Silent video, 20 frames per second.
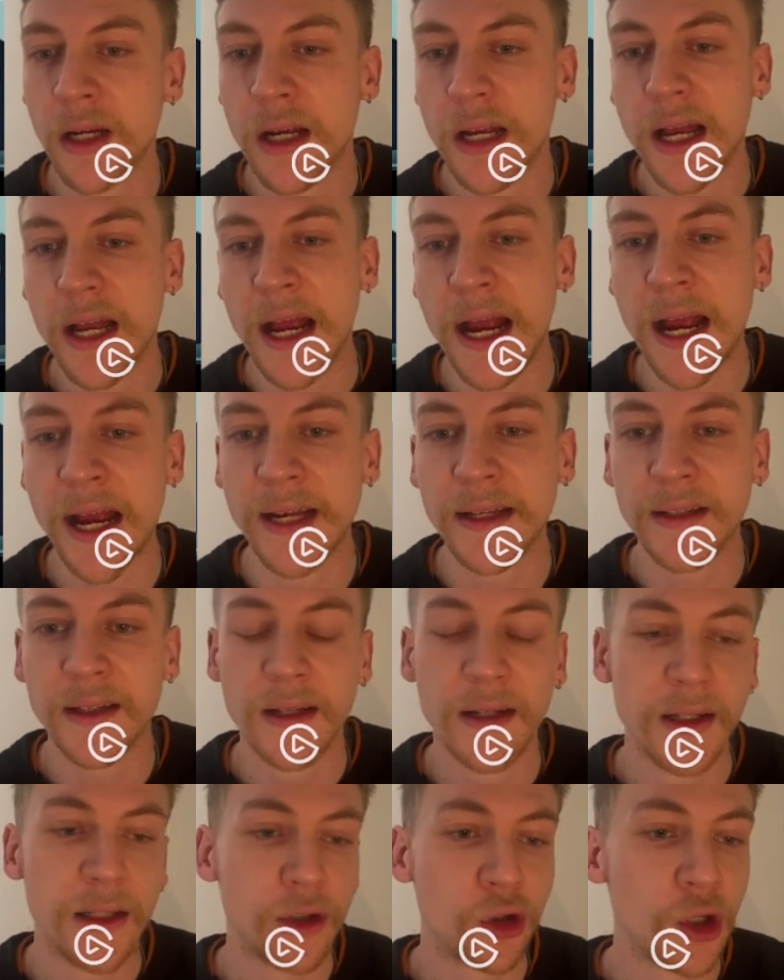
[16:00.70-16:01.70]
and
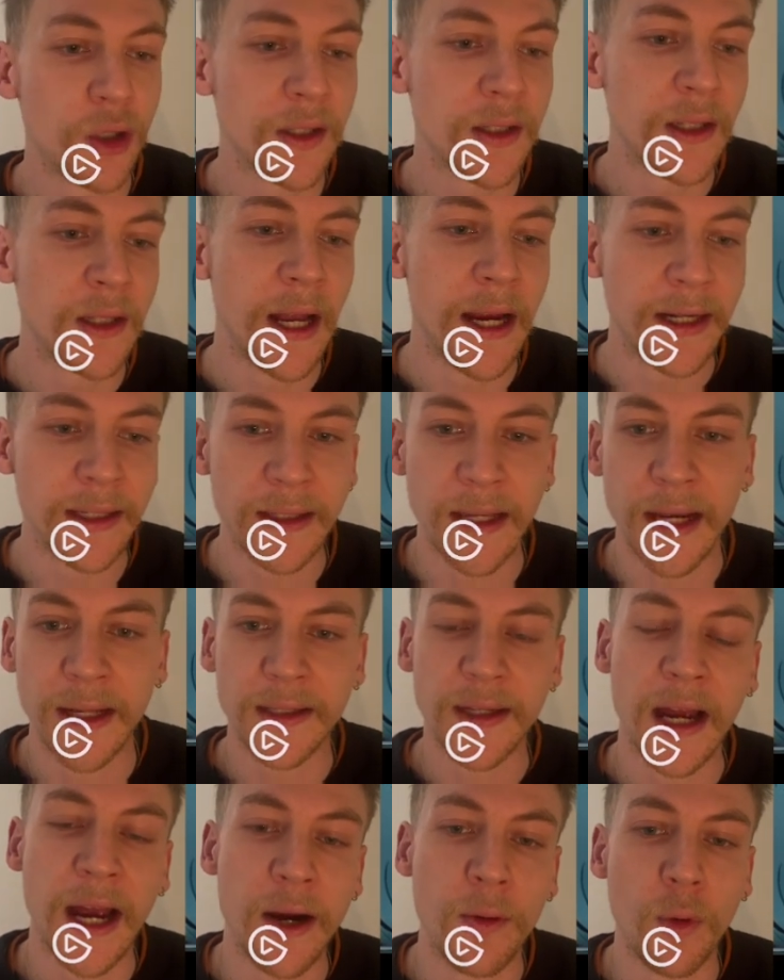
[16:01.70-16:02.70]
just like that,
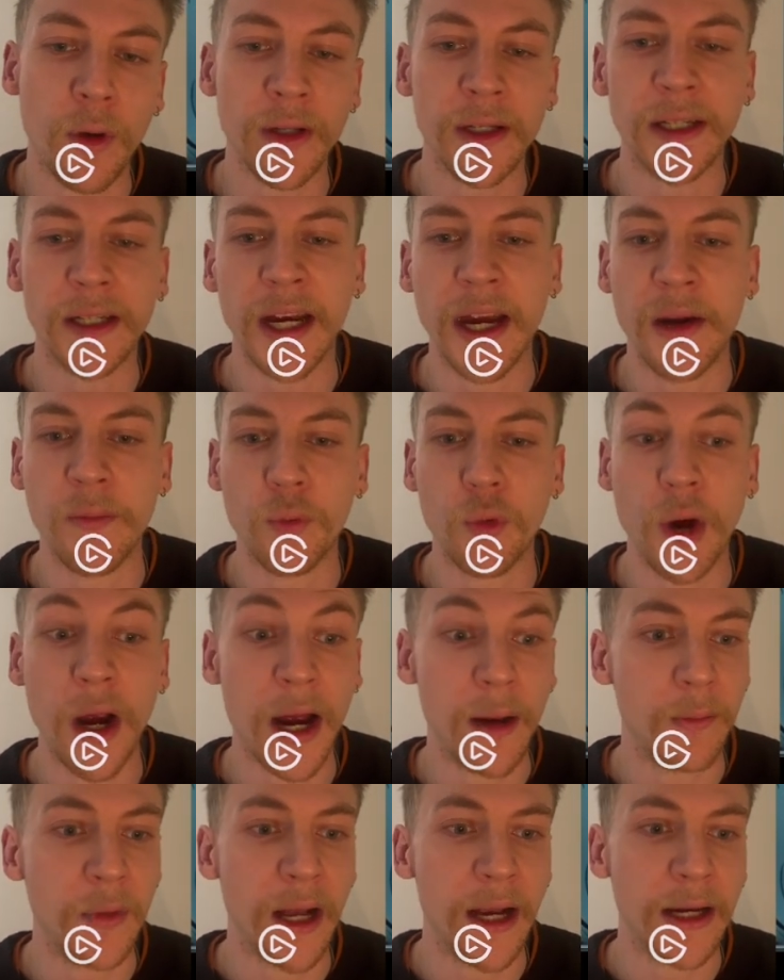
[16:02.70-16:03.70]
I won a game where
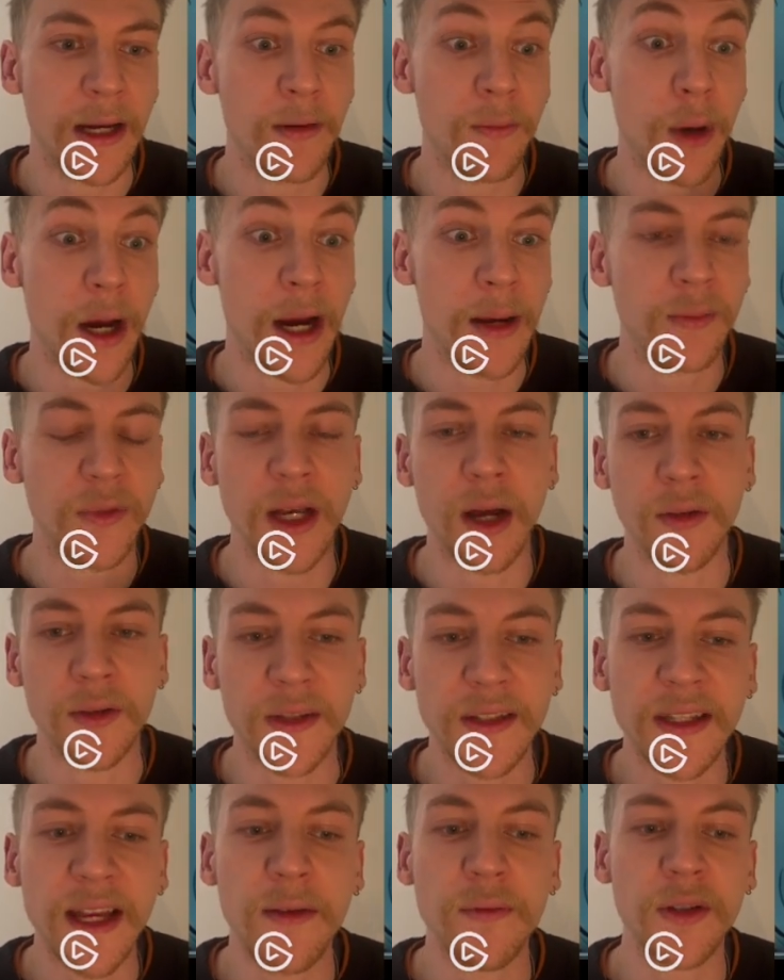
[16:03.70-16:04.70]
I'm down
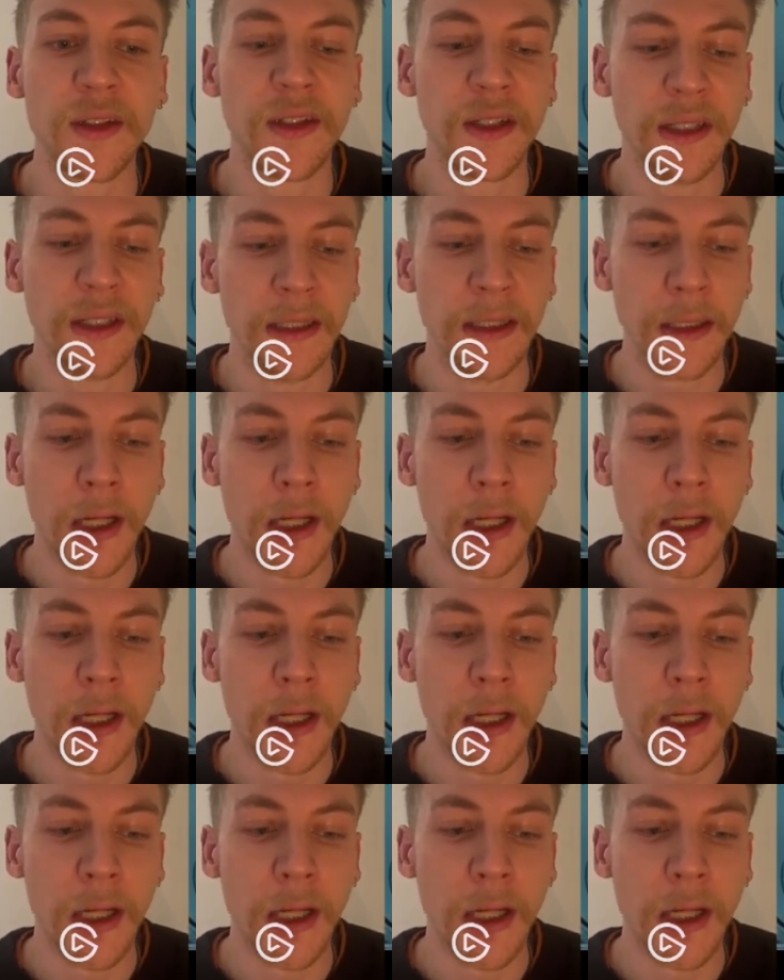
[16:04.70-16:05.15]
17-0